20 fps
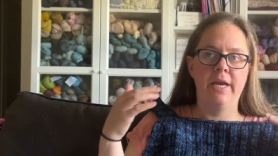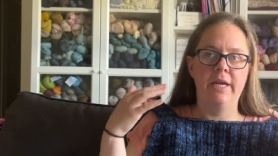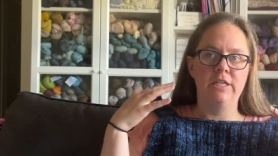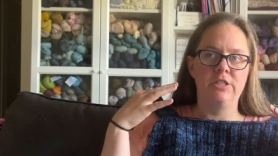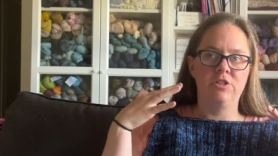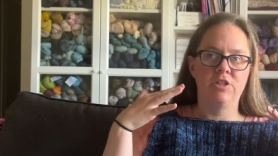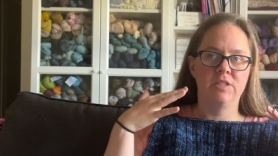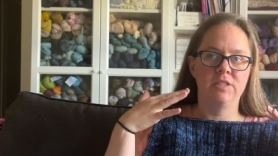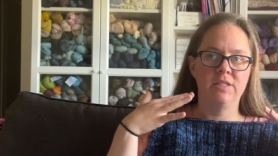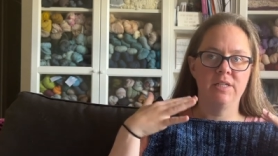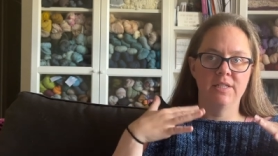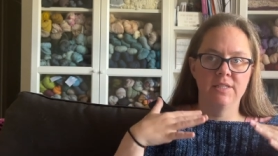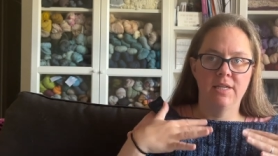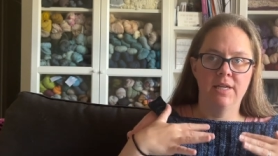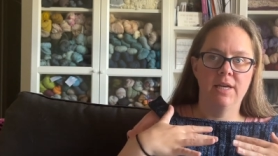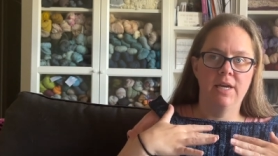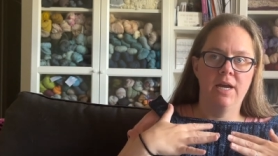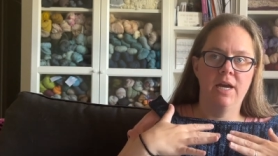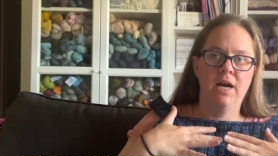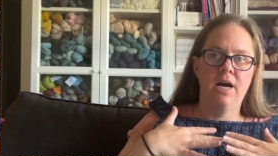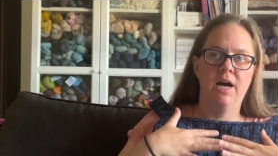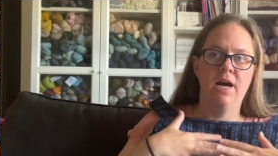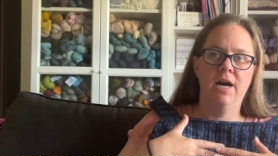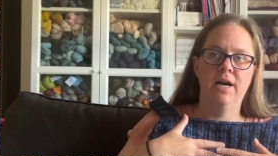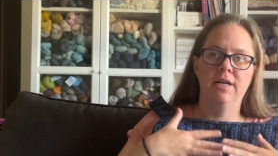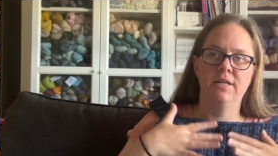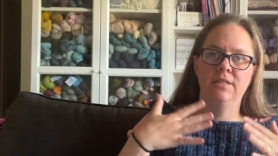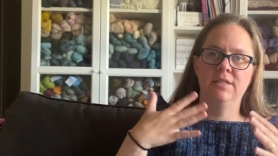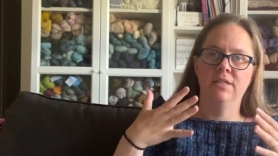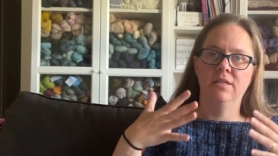It just doesn't get
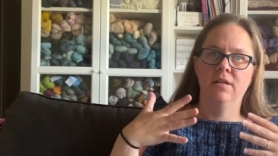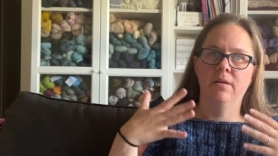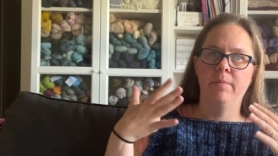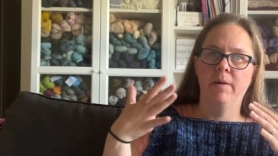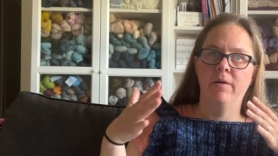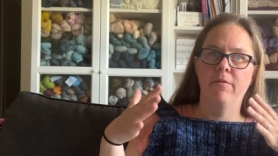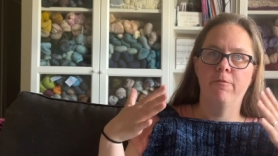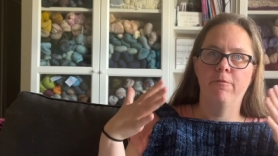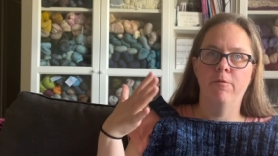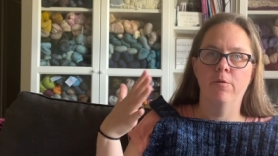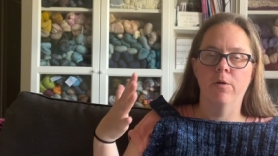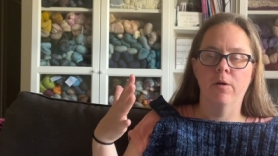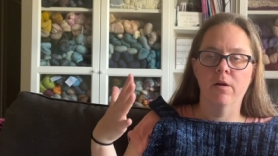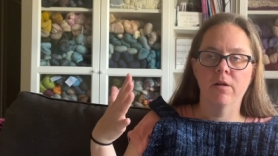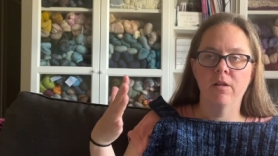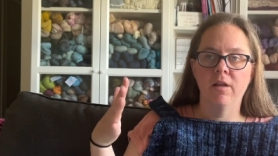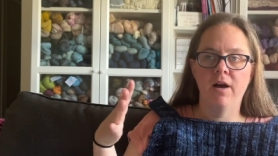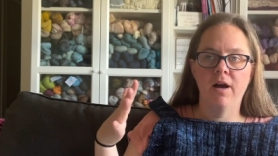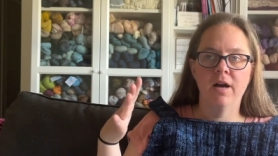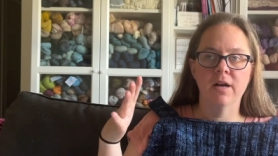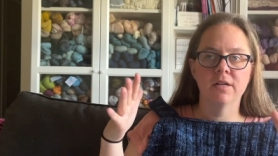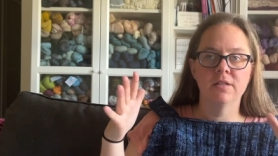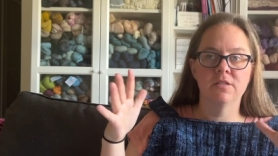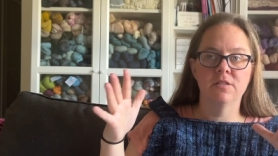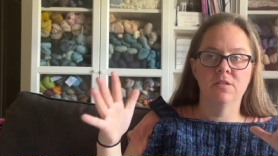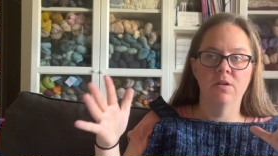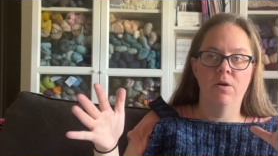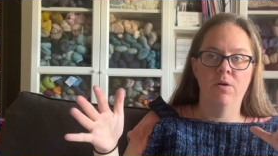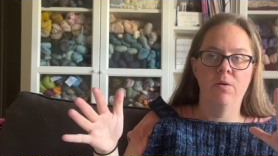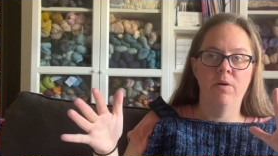hot until about four o'clock,
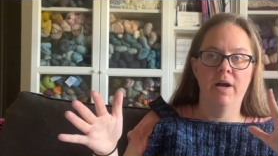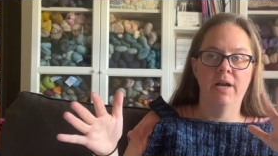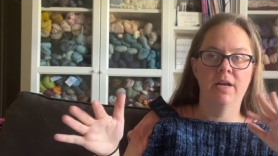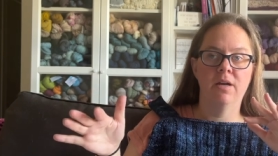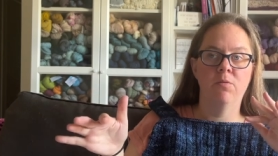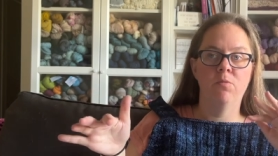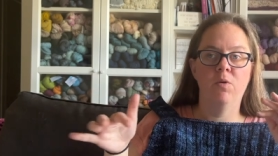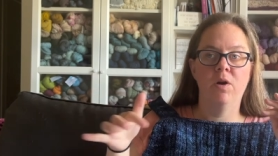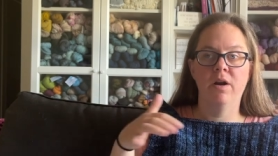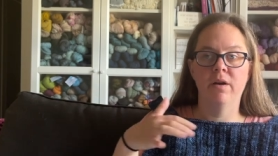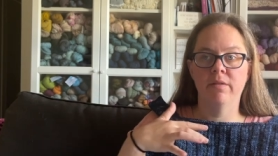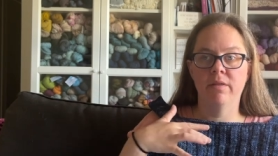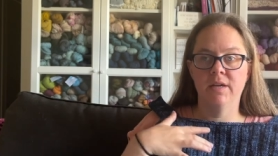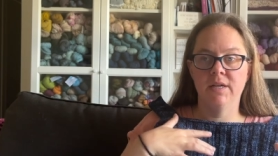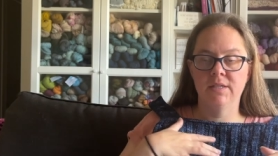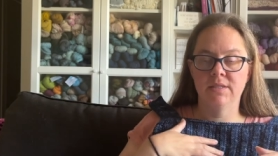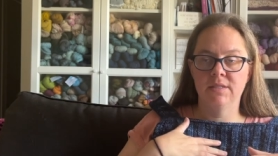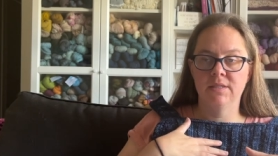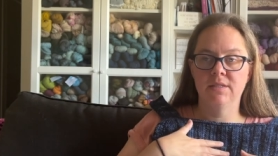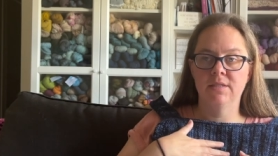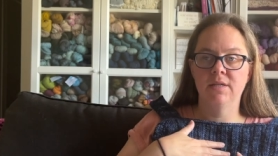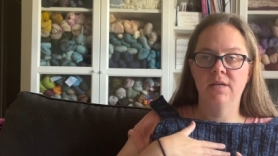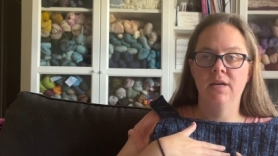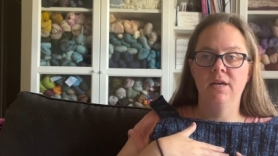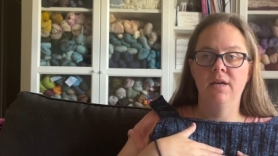so I can wear this